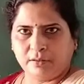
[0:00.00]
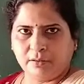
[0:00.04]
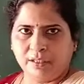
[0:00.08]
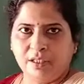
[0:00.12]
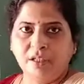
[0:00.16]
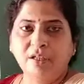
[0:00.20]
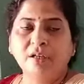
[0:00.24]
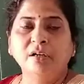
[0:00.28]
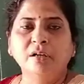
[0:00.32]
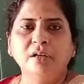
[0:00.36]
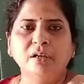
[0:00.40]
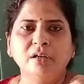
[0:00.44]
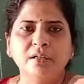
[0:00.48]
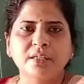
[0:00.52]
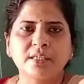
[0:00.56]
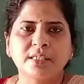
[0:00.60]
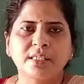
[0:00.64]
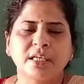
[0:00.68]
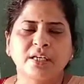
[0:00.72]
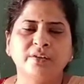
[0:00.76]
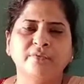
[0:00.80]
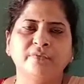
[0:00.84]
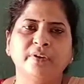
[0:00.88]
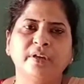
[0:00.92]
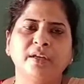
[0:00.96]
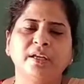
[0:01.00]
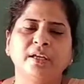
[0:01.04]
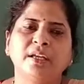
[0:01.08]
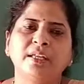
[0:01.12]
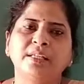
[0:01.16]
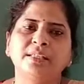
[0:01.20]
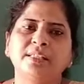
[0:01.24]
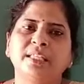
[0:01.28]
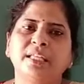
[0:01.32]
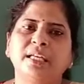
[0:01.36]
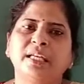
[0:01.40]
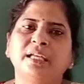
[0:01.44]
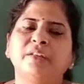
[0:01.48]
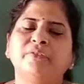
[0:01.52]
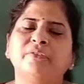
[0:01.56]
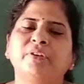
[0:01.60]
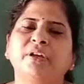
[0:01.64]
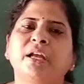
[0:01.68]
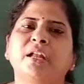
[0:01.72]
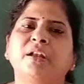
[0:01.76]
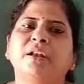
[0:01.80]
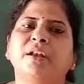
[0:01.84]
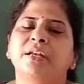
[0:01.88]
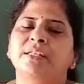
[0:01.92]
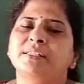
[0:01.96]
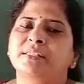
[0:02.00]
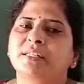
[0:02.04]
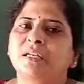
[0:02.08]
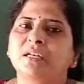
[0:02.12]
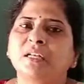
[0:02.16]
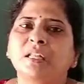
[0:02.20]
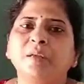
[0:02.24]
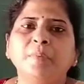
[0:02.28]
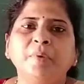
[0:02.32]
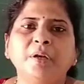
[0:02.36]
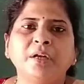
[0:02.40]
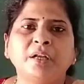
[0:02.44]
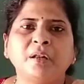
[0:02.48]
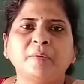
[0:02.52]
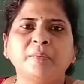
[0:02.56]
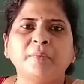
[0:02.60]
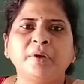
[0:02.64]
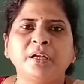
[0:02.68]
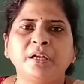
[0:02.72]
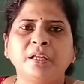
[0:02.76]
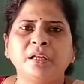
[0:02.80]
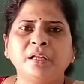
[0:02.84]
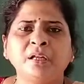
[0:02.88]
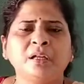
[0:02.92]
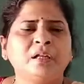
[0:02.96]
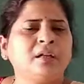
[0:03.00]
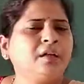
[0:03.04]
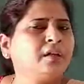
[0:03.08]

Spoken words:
years, and when it is length we can write centimeter, meter.